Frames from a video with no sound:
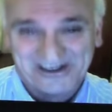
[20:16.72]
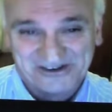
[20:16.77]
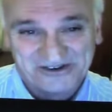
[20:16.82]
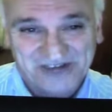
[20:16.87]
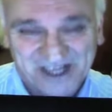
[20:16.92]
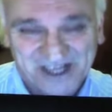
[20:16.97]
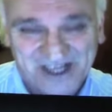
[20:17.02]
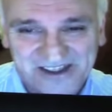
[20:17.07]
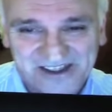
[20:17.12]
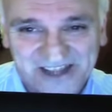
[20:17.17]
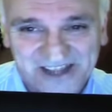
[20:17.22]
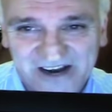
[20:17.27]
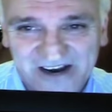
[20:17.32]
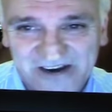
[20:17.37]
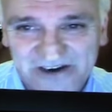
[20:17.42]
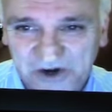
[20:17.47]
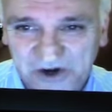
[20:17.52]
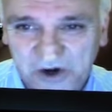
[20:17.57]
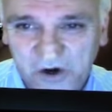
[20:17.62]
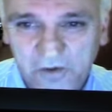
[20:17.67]
know,
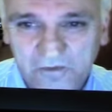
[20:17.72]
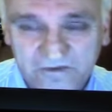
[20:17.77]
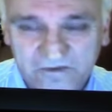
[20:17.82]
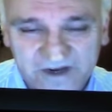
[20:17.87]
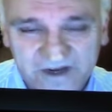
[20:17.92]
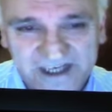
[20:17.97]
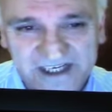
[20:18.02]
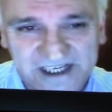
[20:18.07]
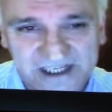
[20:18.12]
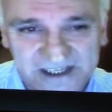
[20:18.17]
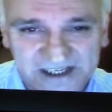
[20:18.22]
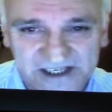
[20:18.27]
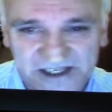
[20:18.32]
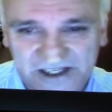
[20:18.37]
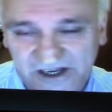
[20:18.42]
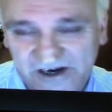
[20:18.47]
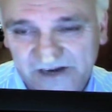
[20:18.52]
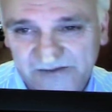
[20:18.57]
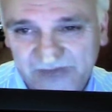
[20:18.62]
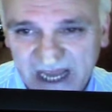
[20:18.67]
they're at home facing this,
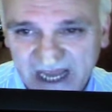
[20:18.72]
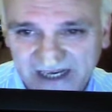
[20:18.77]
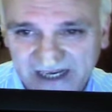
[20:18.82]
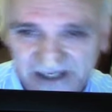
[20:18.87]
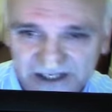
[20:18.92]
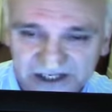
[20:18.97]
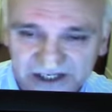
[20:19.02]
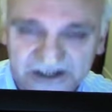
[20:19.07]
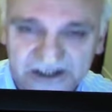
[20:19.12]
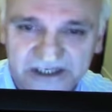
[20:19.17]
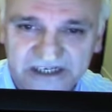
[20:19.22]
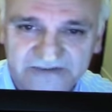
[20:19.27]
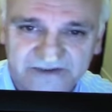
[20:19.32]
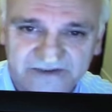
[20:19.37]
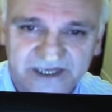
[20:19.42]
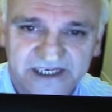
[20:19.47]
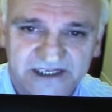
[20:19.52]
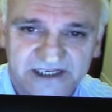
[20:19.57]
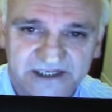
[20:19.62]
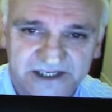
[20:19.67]
they're back in Jersey
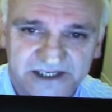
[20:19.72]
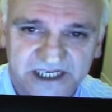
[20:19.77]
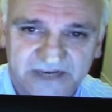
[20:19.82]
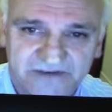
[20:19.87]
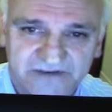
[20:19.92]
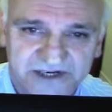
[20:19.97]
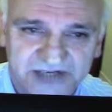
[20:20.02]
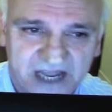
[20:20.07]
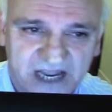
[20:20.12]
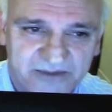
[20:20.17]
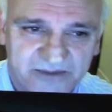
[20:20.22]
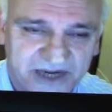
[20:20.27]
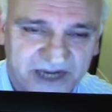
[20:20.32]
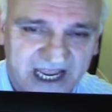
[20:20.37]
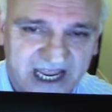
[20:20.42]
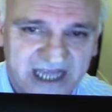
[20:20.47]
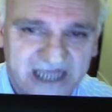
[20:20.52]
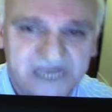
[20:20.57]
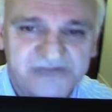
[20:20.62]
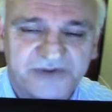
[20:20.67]
facing this every day. But
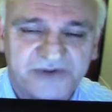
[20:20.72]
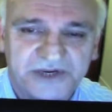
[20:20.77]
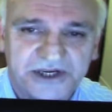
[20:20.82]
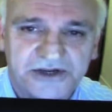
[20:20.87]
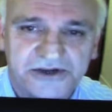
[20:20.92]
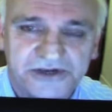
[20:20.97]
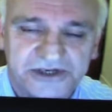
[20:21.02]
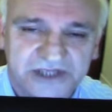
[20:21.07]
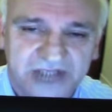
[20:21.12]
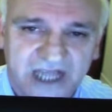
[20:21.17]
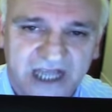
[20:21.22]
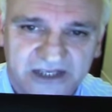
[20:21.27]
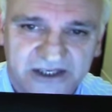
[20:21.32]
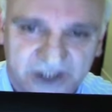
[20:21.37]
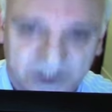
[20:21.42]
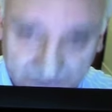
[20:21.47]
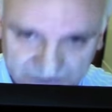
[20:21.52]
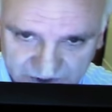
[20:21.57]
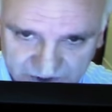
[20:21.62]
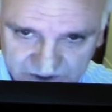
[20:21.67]
anybody who
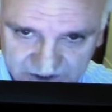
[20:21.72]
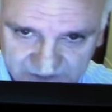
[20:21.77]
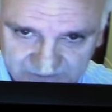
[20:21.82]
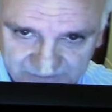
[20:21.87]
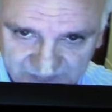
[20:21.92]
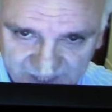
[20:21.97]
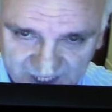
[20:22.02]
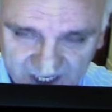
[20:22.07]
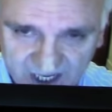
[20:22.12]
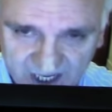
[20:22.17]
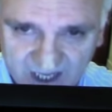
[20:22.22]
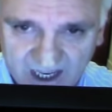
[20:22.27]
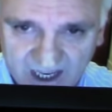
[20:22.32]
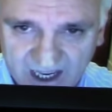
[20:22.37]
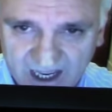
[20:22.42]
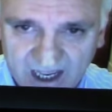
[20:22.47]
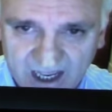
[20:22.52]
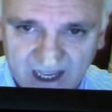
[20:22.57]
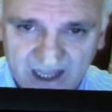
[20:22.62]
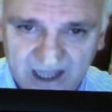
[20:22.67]
stands up to them
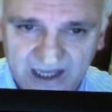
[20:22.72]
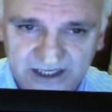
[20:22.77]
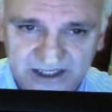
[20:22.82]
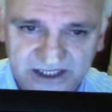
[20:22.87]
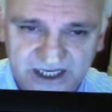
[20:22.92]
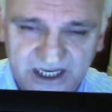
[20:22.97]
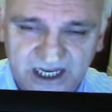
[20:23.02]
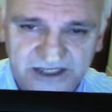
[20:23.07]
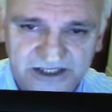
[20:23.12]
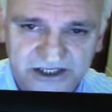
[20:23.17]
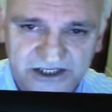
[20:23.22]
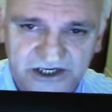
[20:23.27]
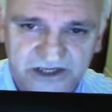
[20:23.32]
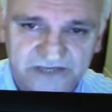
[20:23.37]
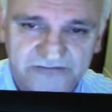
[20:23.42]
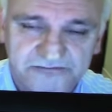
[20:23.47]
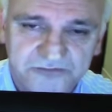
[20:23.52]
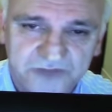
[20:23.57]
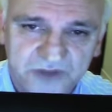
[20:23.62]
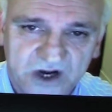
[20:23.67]
is
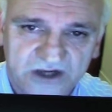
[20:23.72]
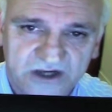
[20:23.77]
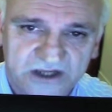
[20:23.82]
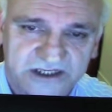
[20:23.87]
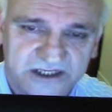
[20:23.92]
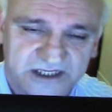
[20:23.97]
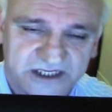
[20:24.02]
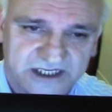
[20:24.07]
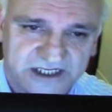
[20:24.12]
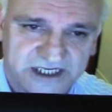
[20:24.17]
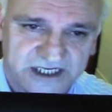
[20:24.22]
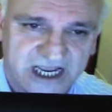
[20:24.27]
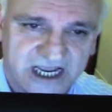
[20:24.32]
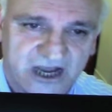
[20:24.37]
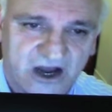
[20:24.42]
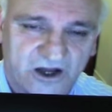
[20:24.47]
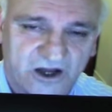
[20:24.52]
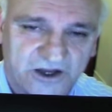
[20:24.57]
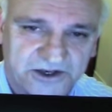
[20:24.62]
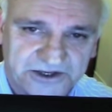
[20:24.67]
just mercilessly
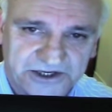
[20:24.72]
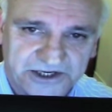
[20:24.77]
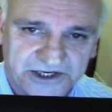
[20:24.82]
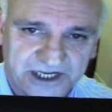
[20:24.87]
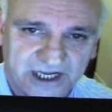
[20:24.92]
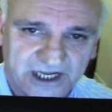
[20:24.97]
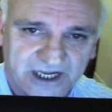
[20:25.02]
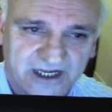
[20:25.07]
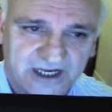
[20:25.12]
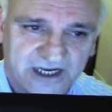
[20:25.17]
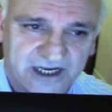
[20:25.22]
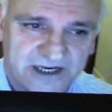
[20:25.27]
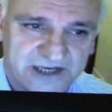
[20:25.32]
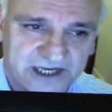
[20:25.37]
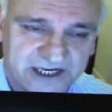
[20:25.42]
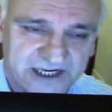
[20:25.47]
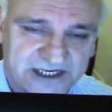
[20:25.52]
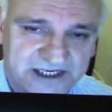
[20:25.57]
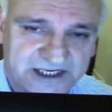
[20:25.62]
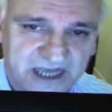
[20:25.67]
hunted.
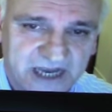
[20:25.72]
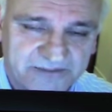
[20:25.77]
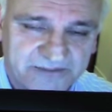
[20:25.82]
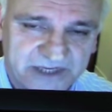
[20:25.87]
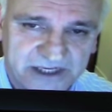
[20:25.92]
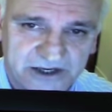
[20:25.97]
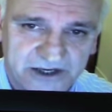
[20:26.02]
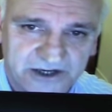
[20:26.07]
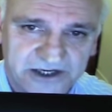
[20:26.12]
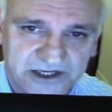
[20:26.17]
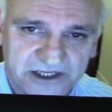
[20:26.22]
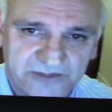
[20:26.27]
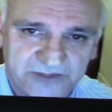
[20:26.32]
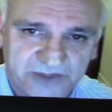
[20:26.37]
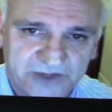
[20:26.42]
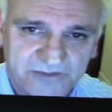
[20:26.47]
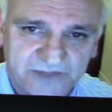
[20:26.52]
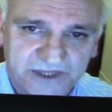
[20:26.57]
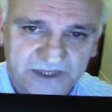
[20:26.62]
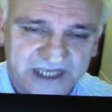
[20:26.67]
And it's happening now to the
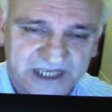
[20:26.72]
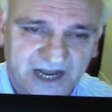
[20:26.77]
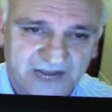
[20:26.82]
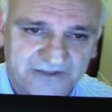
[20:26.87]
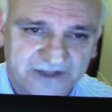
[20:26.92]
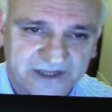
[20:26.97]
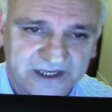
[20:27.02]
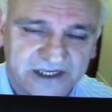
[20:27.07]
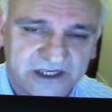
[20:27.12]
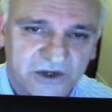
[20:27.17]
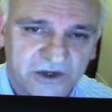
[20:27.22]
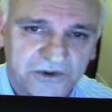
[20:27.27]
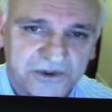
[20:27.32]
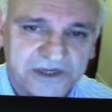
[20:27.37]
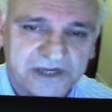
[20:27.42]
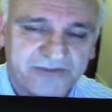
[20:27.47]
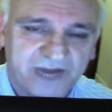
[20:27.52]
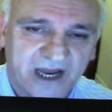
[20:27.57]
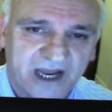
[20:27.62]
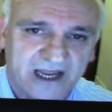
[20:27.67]
Pittmans. And I think it's
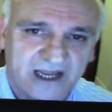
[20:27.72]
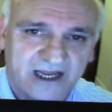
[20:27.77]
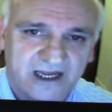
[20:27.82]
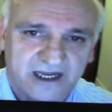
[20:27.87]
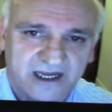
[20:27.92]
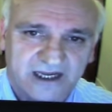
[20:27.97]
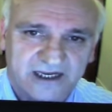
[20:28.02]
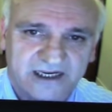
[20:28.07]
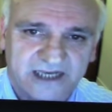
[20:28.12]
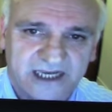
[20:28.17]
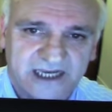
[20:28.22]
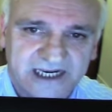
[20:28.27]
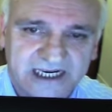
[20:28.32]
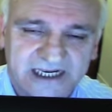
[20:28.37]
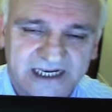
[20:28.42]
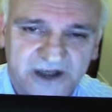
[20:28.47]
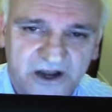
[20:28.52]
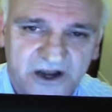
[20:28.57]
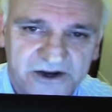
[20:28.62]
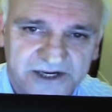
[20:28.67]
only by getting
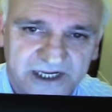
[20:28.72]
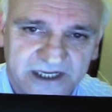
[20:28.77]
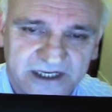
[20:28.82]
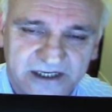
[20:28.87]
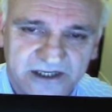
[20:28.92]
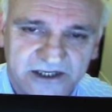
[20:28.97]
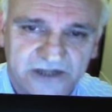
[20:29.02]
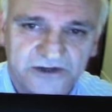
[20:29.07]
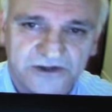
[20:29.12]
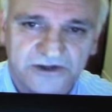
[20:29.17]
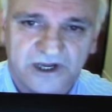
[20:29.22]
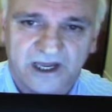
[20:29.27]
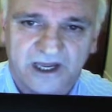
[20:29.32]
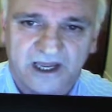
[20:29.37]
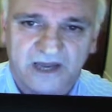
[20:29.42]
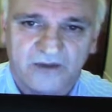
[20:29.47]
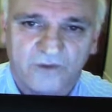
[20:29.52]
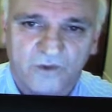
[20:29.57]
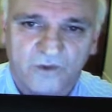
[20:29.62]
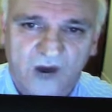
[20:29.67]
it out into
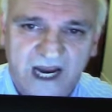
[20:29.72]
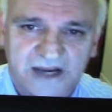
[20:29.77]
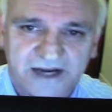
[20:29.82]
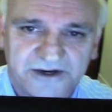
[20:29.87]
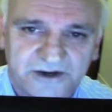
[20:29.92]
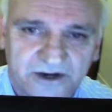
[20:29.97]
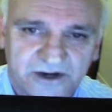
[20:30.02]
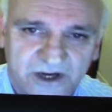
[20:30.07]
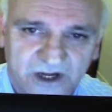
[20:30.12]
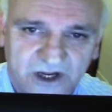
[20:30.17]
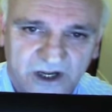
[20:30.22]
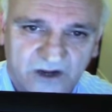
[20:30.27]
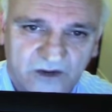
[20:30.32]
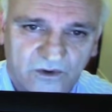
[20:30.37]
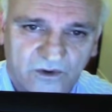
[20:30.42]
a wider